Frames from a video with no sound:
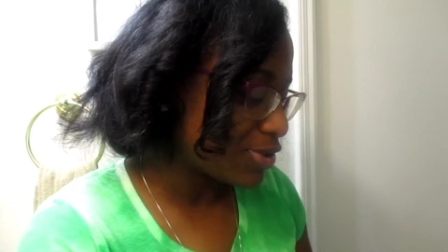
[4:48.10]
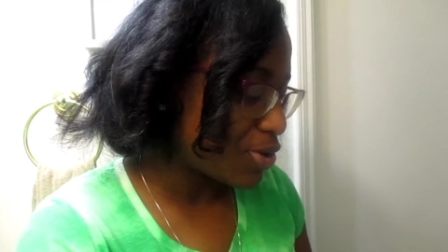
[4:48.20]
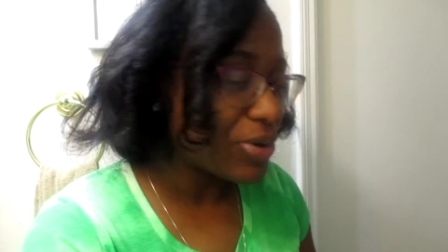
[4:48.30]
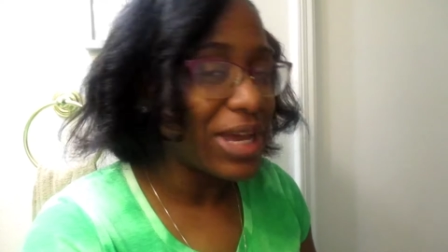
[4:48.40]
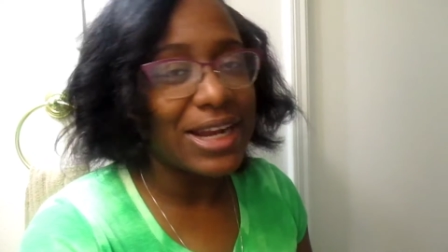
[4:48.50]

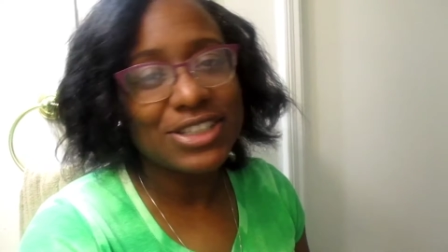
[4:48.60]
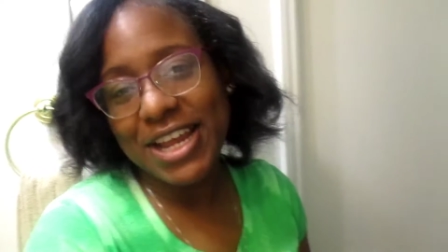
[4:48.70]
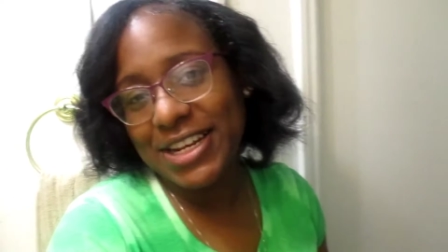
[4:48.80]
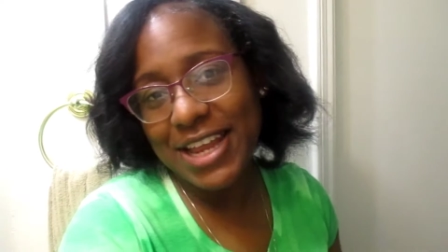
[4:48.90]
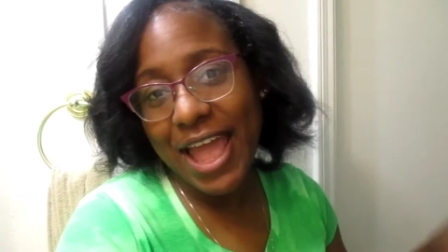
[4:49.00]
So we gotta
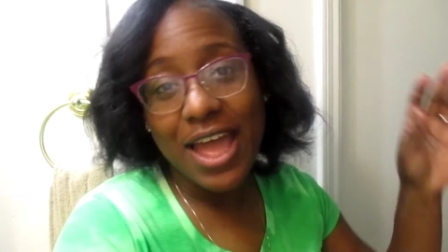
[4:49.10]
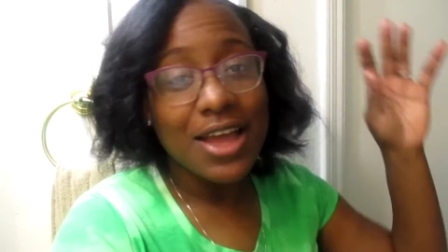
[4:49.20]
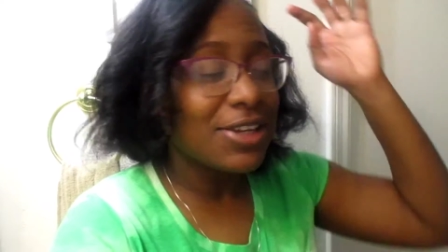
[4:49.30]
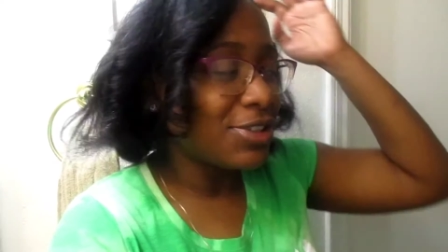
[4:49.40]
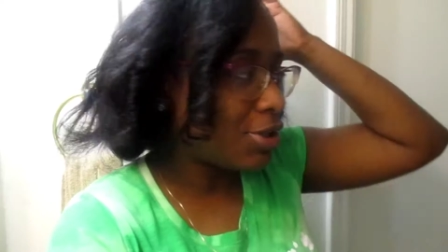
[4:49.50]
change that.
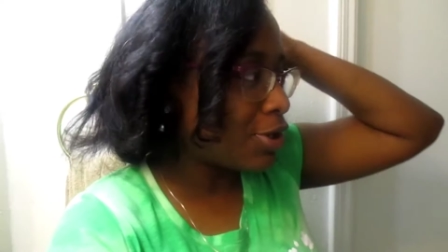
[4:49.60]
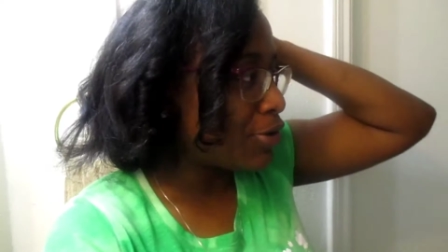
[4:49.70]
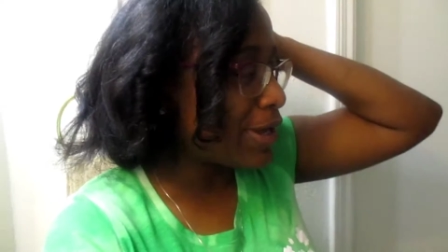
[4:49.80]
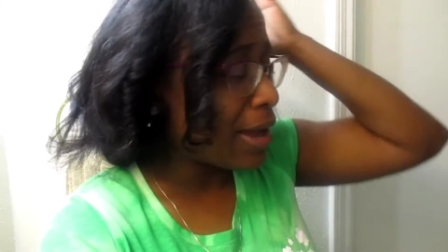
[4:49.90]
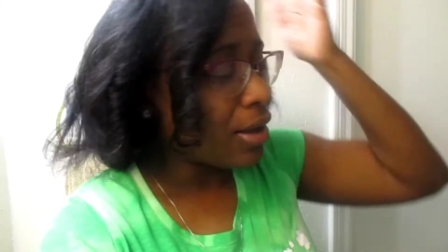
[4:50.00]
So
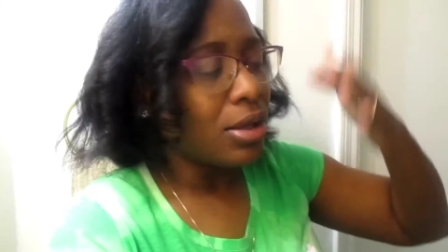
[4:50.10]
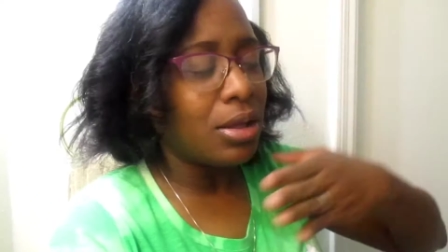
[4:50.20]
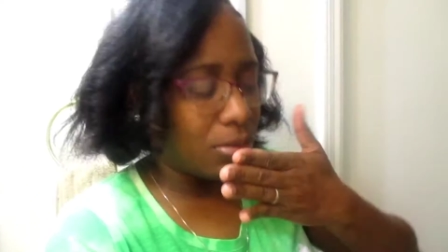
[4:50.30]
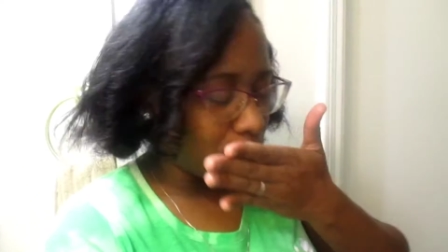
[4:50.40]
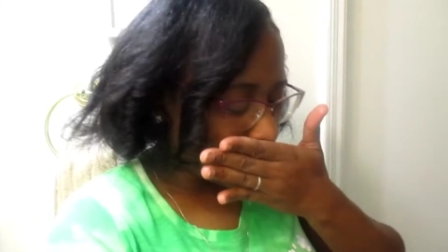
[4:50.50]
yeah.
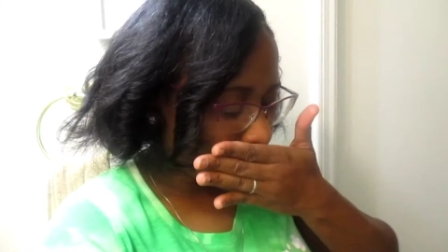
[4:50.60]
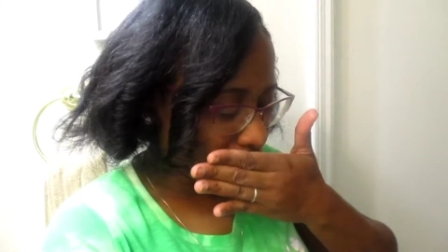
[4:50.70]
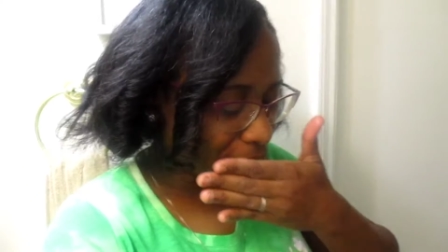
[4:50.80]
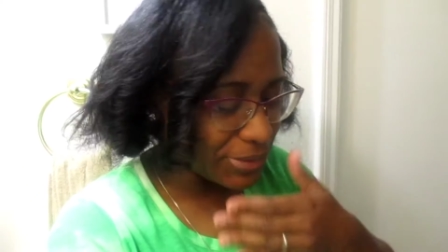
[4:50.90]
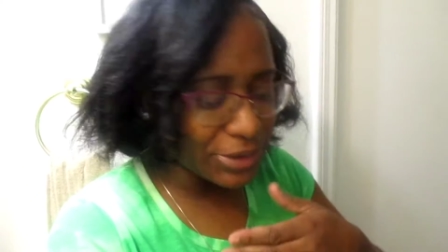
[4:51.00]

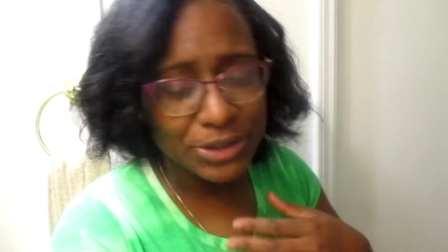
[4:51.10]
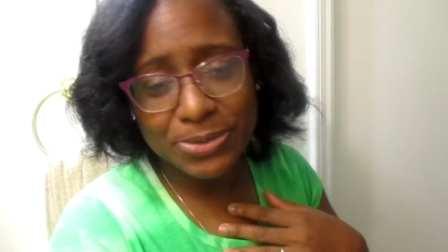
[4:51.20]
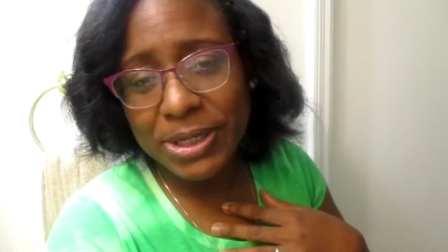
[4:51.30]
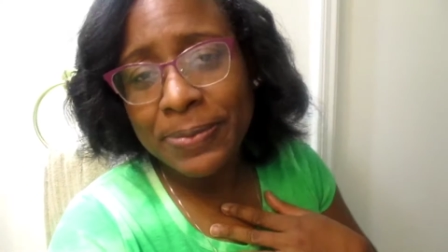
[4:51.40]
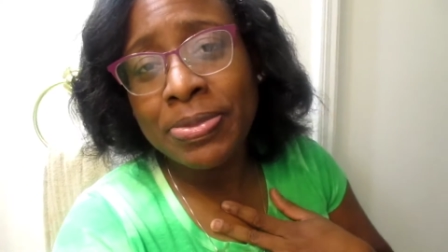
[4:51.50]
Excuse
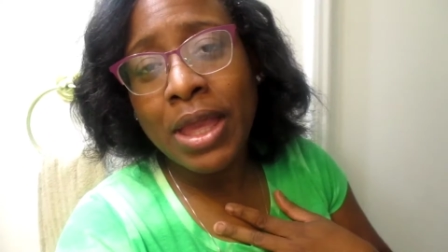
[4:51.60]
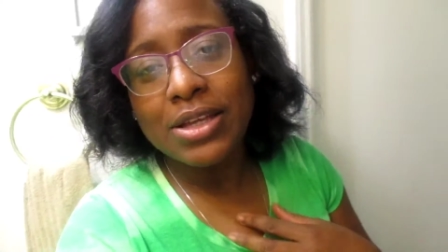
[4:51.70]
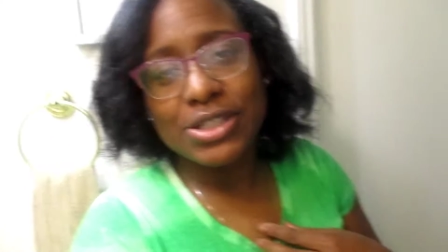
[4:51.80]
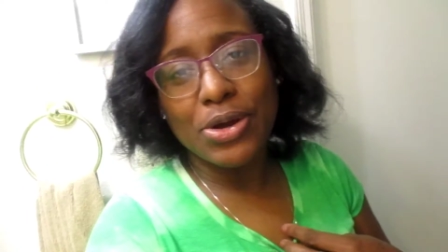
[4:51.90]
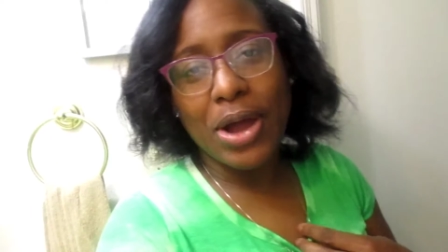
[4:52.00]
me.
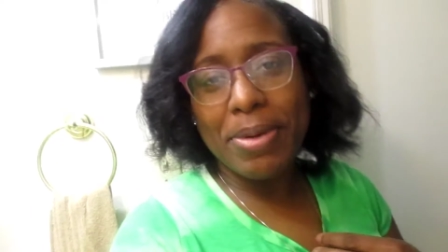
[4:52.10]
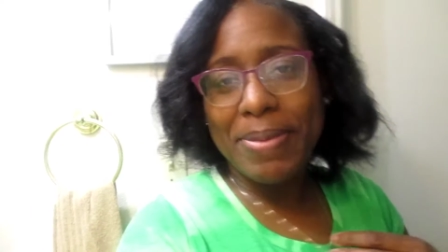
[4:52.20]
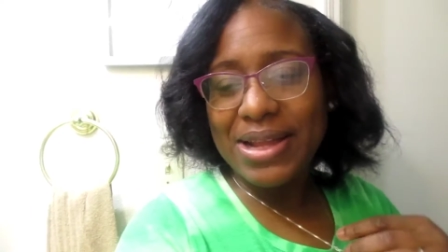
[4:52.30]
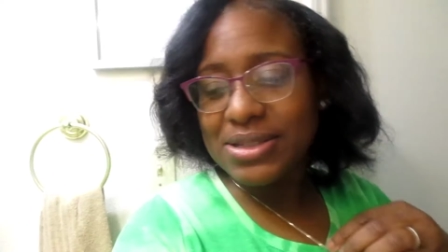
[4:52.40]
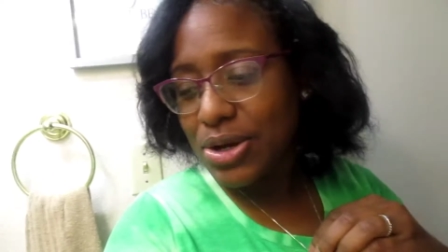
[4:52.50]
So I'm
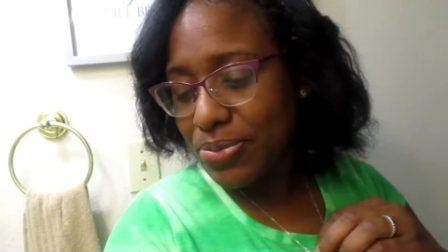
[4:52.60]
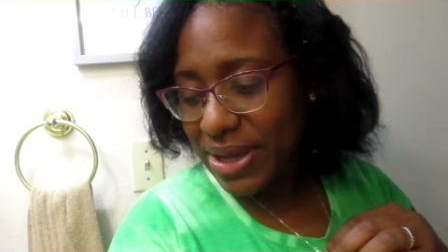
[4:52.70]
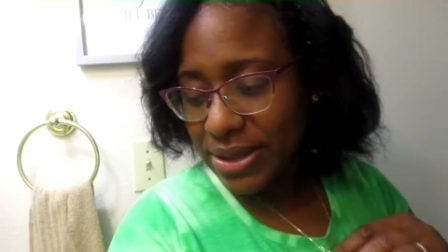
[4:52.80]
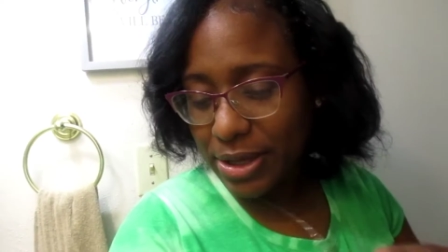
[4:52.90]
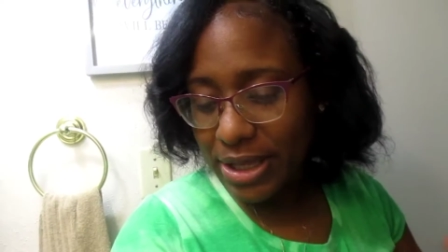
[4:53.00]
about to go
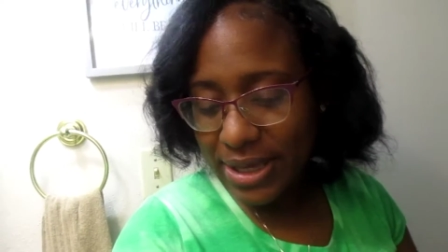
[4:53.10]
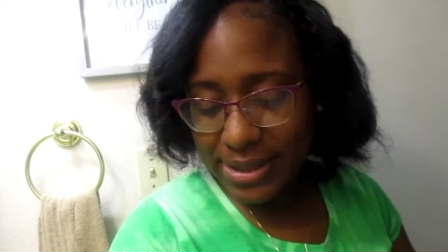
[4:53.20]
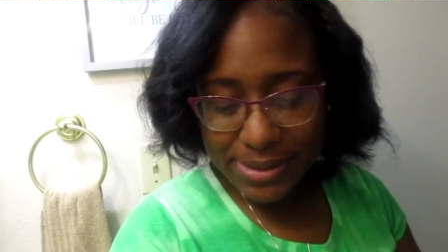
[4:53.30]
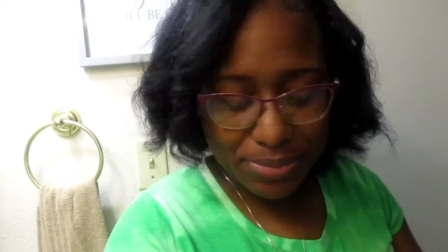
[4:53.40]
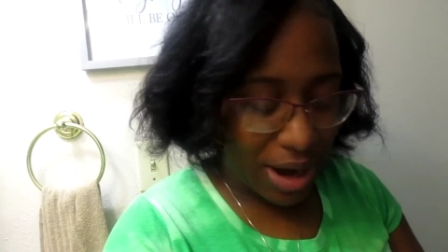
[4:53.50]
make the
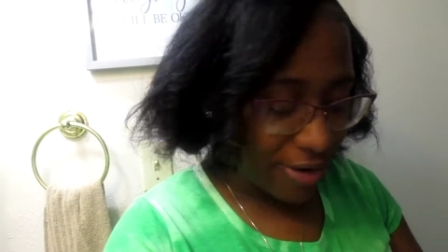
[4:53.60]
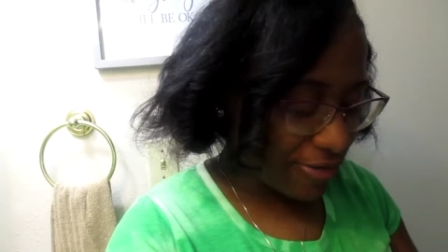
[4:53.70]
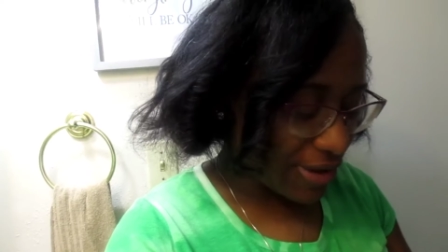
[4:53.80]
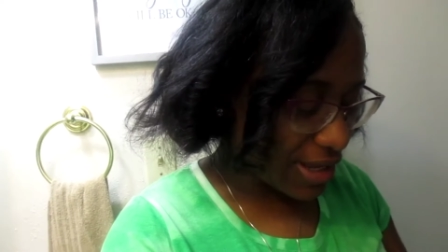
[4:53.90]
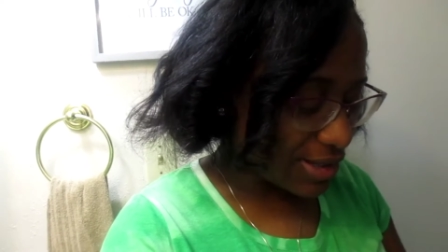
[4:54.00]
kids some
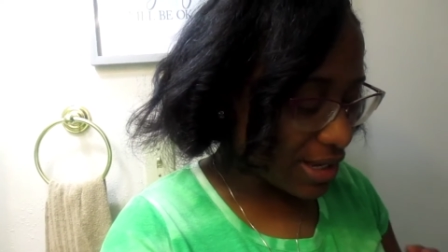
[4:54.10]
breakfast,